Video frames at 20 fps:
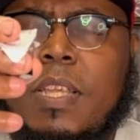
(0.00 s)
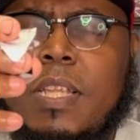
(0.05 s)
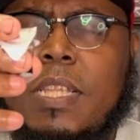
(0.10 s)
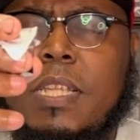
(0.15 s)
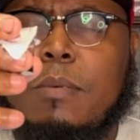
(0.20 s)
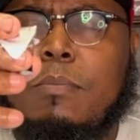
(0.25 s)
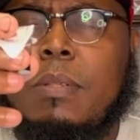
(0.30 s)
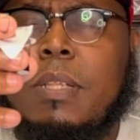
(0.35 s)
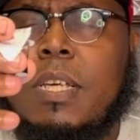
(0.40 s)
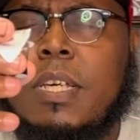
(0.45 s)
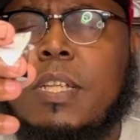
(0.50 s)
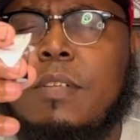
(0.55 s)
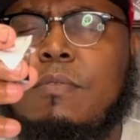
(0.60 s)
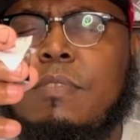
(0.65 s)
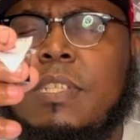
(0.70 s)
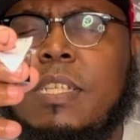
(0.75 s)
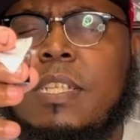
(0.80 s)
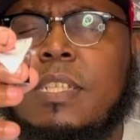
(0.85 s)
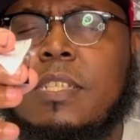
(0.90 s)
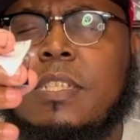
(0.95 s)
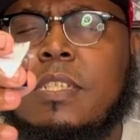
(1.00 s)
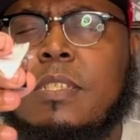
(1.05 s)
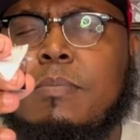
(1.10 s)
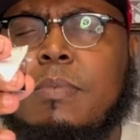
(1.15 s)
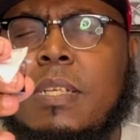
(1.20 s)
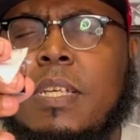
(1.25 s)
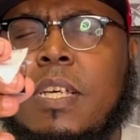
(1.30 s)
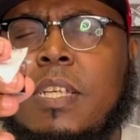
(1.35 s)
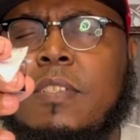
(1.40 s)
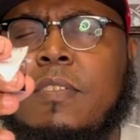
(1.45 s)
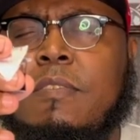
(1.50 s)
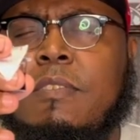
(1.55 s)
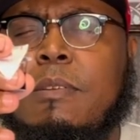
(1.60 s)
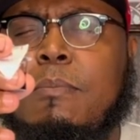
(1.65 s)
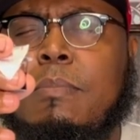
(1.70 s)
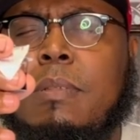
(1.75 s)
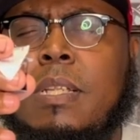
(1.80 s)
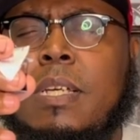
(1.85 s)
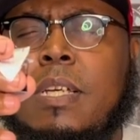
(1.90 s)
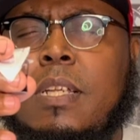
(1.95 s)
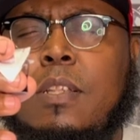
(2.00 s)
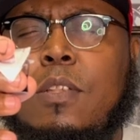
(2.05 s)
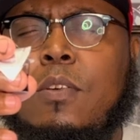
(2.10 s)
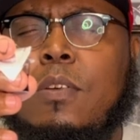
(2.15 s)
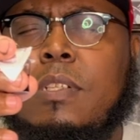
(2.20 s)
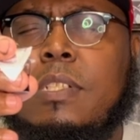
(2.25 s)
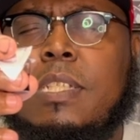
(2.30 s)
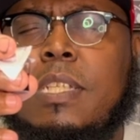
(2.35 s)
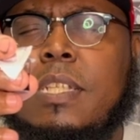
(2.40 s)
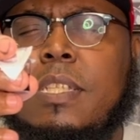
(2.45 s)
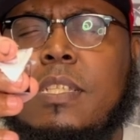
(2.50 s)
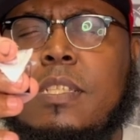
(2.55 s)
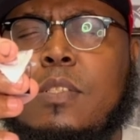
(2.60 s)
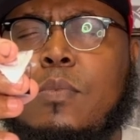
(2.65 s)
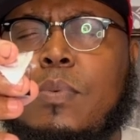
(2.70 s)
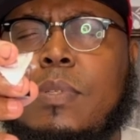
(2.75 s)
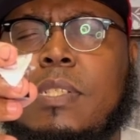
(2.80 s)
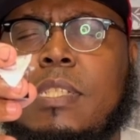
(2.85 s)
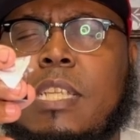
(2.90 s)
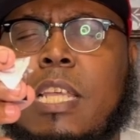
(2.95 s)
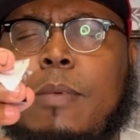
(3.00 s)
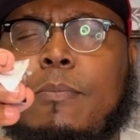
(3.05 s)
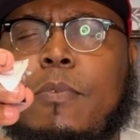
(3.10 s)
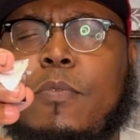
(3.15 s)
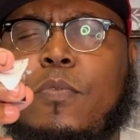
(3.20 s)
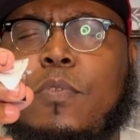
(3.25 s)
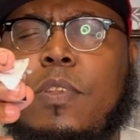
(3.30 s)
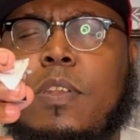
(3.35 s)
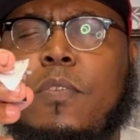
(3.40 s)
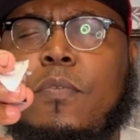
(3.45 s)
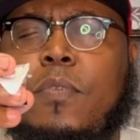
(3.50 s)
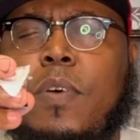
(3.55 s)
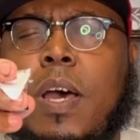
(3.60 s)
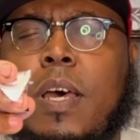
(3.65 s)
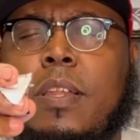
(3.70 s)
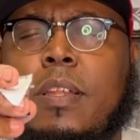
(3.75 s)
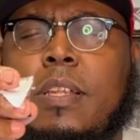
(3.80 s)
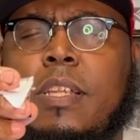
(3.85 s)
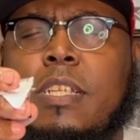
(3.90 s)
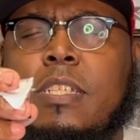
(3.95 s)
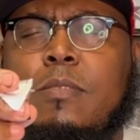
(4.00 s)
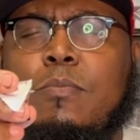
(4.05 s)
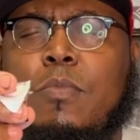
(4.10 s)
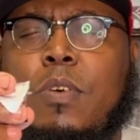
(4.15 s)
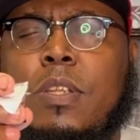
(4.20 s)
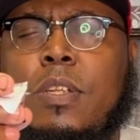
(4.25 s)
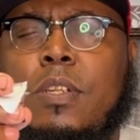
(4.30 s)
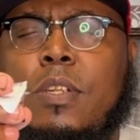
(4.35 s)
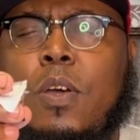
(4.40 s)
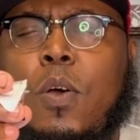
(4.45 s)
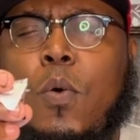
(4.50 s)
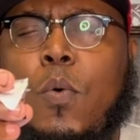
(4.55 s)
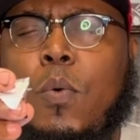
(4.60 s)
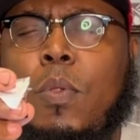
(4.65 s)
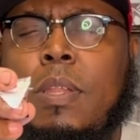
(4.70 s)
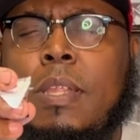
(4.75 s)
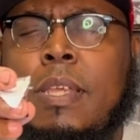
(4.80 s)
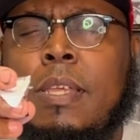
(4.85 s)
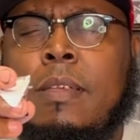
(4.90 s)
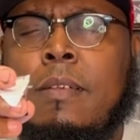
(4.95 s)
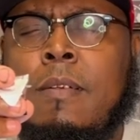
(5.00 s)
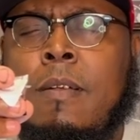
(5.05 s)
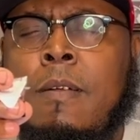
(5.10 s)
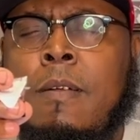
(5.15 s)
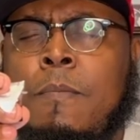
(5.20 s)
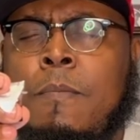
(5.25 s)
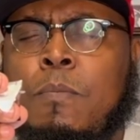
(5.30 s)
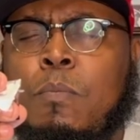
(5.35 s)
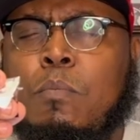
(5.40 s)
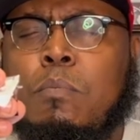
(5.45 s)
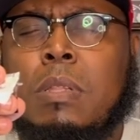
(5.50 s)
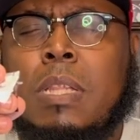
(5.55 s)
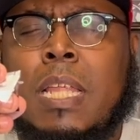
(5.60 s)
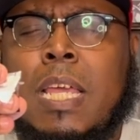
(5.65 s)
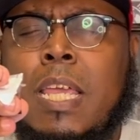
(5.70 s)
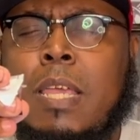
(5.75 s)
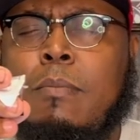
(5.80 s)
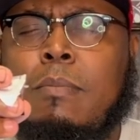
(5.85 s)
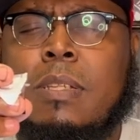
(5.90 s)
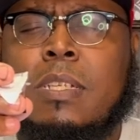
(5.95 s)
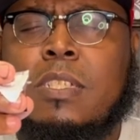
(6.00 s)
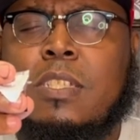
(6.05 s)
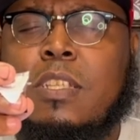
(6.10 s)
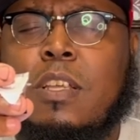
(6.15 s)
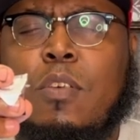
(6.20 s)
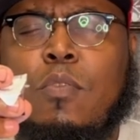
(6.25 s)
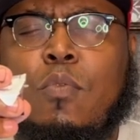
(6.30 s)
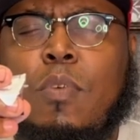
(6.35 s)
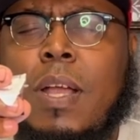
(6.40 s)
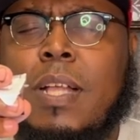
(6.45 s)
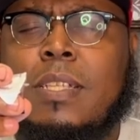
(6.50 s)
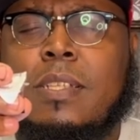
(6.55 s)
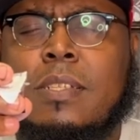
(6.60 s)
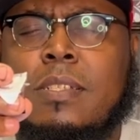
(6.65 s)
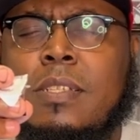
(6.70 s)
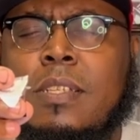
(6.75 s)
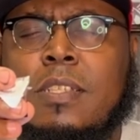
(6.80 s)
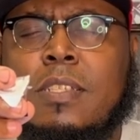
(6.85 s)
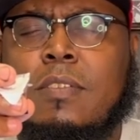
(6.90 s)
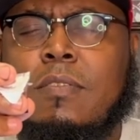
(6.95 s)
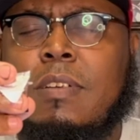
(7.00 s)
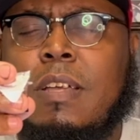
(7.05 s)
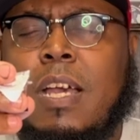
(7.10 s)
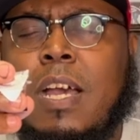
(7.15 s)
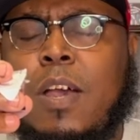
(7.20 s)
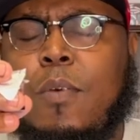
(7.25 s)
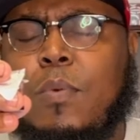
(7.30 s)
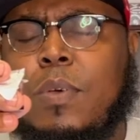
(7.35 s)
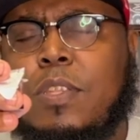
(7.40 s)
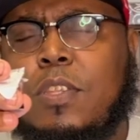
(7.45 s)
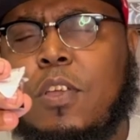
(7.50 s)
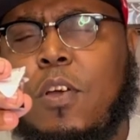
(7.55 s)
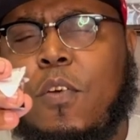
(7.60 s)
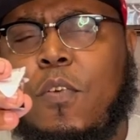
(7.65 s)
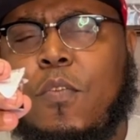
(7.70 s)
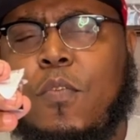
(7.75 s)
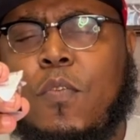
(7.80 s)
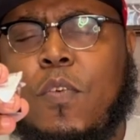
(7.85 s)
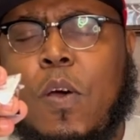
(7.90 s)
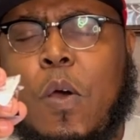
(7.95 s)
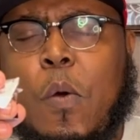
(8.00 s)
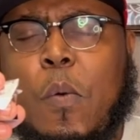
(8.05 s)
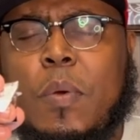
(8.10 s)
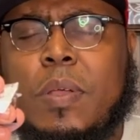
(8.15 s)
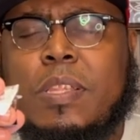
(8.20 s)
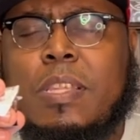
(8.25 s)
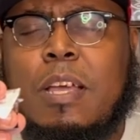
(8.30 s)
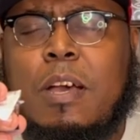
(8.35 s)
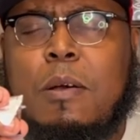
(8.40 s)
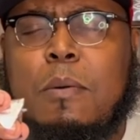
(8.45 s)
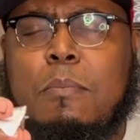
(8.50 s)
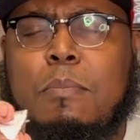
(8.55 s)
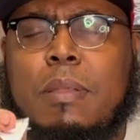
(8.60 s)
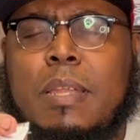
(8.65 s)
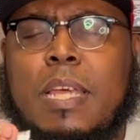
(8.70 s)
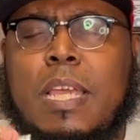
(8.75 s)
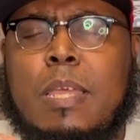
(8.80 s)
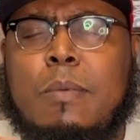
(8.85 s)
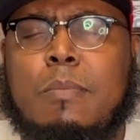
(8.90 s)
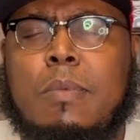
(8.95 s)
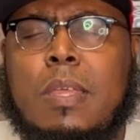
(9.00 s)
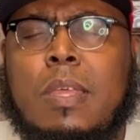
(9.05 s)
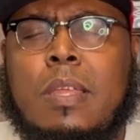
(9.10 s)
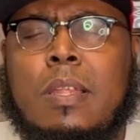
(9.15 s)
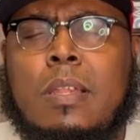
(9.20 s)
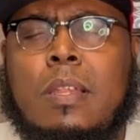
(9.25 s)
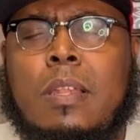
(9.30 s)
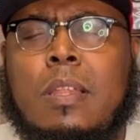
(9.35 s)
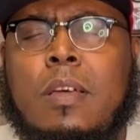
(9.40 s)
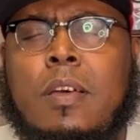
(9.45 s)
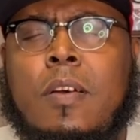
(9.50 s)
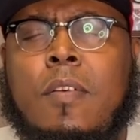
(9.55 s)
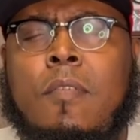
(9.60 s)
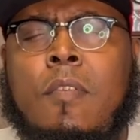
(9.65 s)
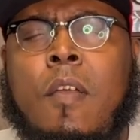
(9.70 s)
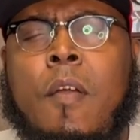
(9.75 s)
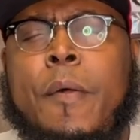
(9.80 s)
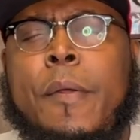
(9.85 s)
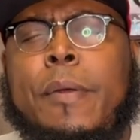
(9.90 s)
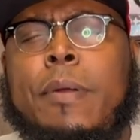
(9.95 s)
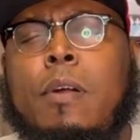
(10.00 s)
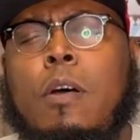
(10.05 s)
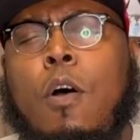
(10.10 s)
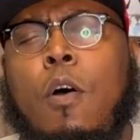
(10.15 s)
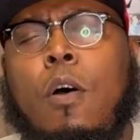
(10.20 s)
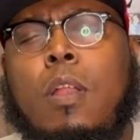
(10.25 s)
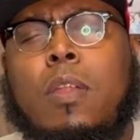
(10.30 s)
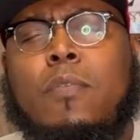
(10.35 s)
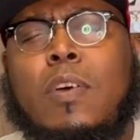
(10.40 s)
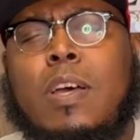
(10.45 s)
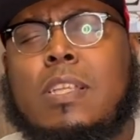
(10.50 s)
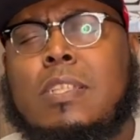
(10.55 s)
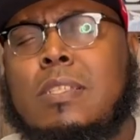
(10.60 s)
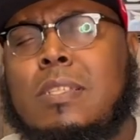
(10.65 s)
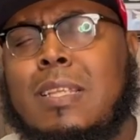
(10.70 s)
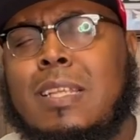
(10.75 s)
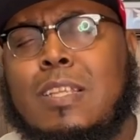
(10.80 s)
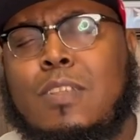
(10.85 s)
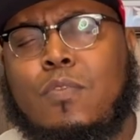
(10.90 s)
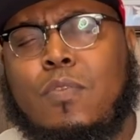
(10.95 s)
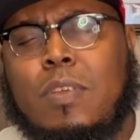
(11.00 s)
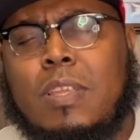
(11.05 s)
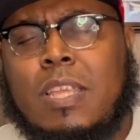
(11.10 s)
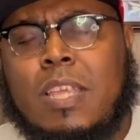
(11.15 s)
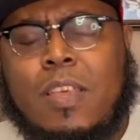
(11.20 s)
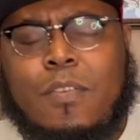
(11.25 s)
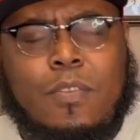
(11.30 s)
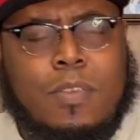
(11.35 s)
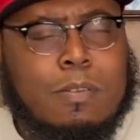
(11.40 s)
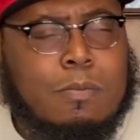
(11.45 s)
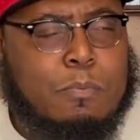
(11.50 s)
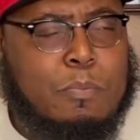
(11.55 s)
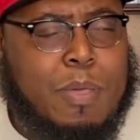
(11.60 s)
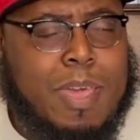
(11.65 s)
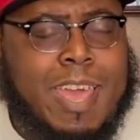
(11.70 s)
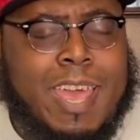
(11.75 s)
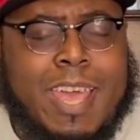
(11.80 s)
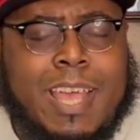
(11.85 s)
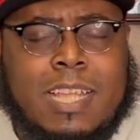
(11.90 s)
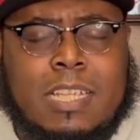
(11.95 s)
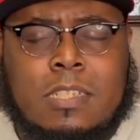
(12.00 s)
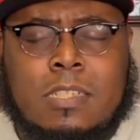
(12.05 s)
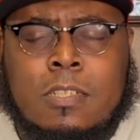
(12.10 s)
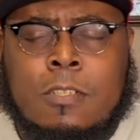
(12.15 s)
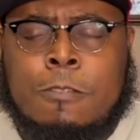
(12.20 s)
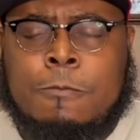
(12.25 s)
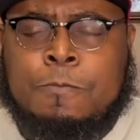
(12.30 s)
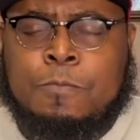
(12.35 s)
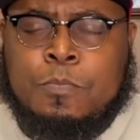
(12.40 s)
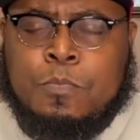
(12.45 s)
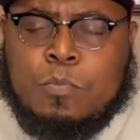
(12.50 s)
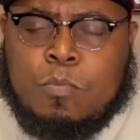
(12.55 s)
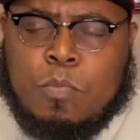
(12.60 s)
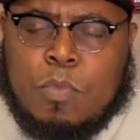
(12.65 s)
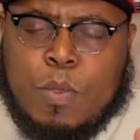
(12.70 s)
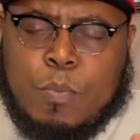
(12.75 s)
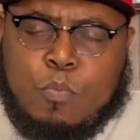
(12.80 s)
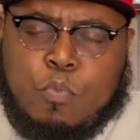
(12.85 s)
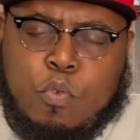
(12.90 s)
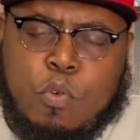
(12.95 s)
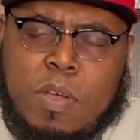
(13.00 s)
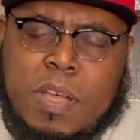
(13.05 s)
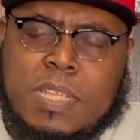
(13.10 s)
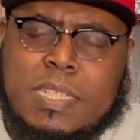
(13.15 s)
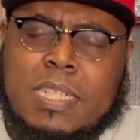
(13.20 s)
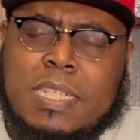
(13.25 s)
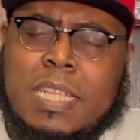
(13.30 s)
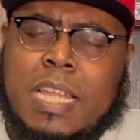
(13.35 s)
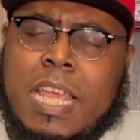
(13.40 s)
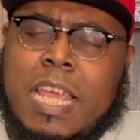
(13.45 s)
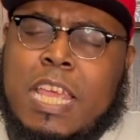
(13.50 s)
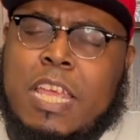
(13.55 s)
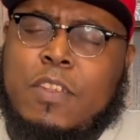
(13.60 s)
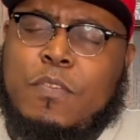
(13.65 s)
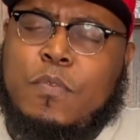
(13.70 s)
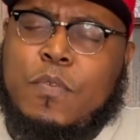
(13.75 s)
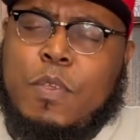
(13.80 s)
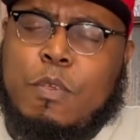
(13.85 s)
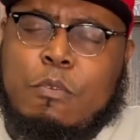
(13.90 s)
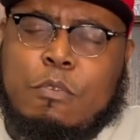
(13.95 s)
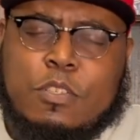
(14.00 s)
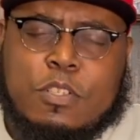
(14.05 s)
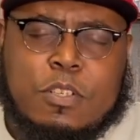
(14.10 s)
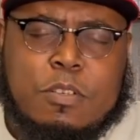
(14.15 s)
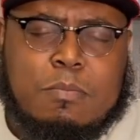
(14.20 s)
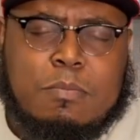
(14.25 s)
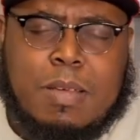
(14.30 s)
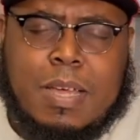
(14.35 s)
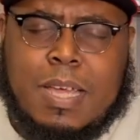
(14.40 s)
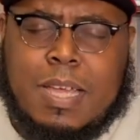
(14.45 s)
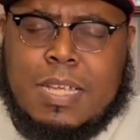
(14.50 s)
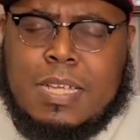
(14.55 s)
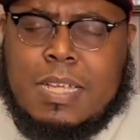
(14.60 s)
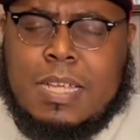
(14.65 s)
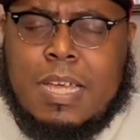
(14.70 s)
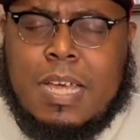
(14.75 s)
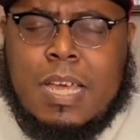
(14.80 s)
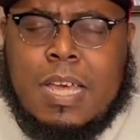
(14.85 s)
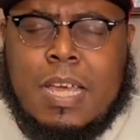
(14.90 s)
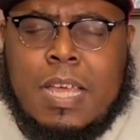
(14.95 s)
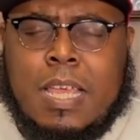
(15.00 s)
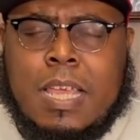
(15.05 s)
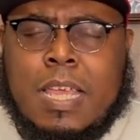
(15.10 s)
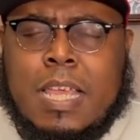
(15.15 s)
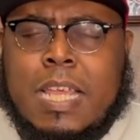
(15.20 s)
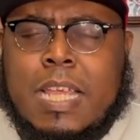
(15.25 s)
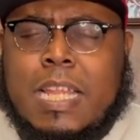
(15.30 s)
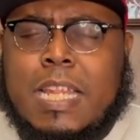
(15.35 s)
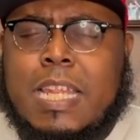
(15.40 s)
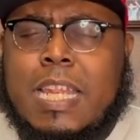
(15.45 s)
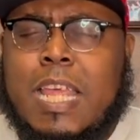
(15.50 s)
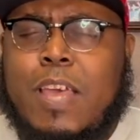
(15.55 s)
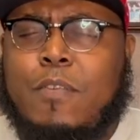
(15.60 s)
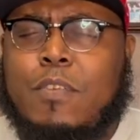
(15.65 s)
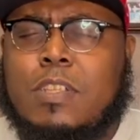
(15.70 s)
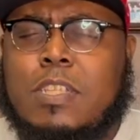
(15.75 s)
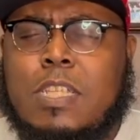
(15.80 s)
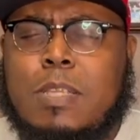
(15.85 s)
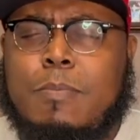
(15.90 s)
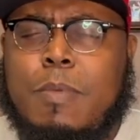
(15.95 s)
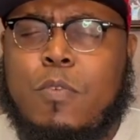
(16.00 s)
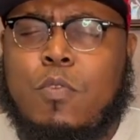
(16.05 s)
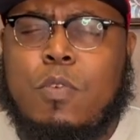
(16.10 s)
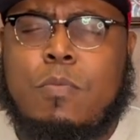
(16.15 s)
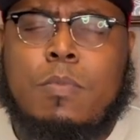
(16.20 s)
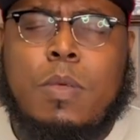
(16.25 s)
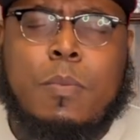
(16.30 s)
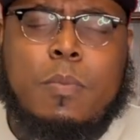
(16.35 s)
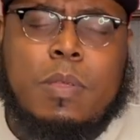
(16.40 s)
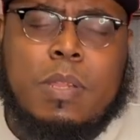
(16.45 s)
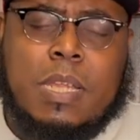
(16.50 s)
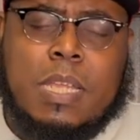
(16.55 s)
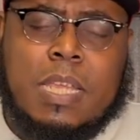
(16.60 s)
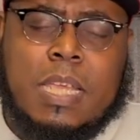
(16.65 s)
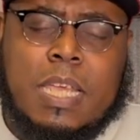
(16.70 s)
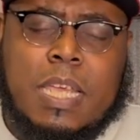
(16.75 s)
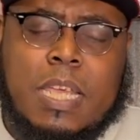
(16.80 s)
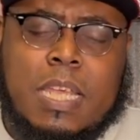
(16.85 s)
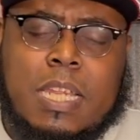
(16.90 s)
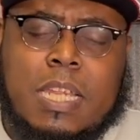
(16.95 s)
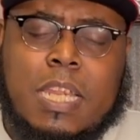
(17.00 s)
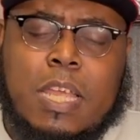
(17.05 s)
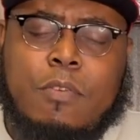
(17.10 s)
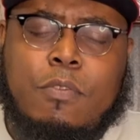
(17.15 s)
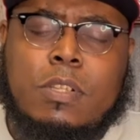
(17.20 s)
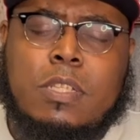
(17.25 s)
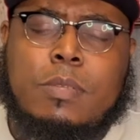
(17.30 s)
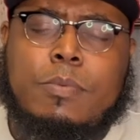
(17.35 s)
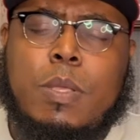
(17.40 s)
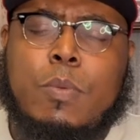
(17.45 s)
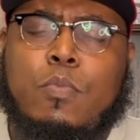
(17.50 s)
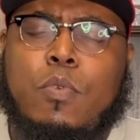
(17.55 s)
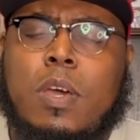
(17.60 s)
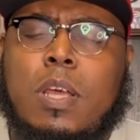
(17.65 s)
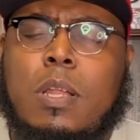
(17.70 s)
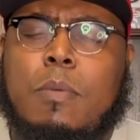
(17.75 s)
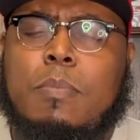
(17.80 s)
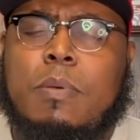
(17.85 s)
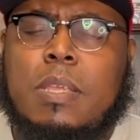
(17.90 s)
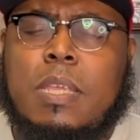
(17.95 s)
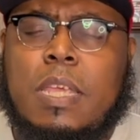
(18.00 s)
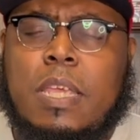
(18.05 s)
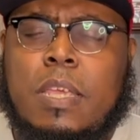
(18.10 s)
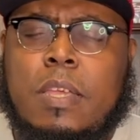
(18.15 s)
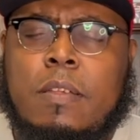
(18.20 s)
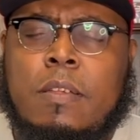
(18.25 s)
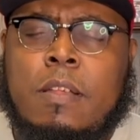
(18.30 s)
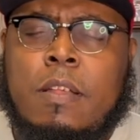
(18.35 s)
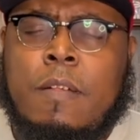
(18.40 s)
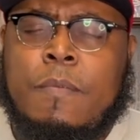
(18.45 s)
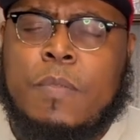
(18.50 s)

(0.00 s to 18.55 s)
the blood of Jesus. Because of your blood, Lord Jesus, we stand before the Father this morning, holy, blameless, the righteousness of God, without fault, without blame, in love, all of our sins forgiven, past, present, and future, my God, never to be remembered again, never to be brought up again.